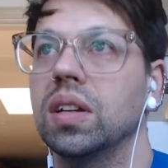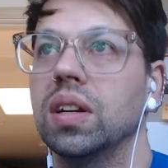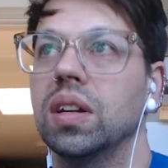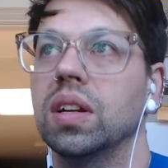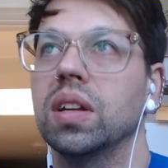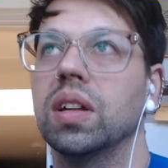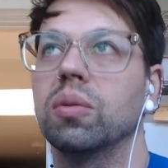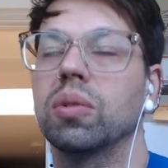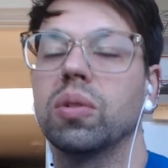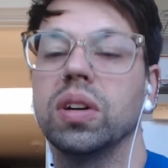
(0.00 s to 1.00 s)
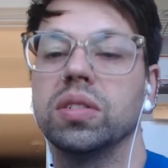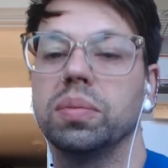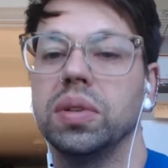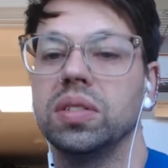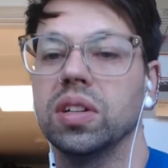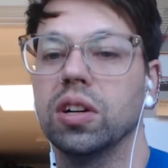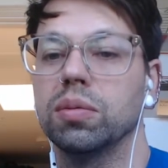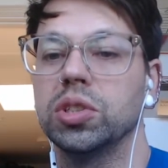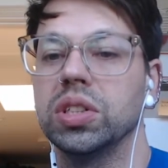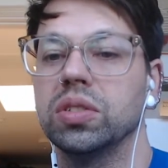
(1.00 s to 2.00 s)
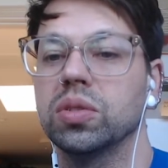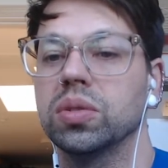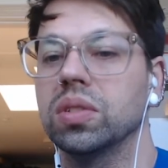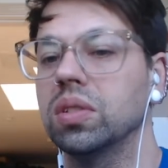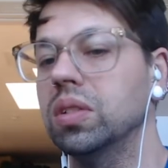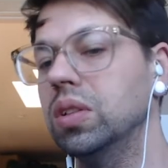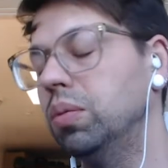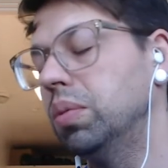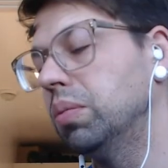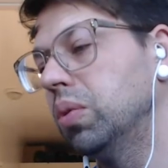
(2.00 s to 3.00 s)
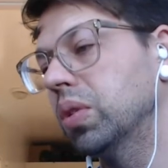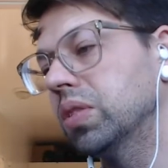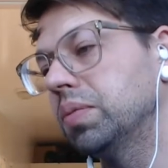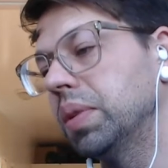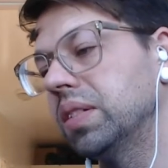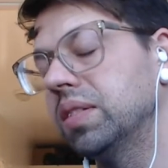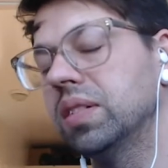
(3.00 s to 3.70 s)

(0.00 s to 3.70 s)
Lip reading: it requires a PCR machine, so it's a little bit more expensive.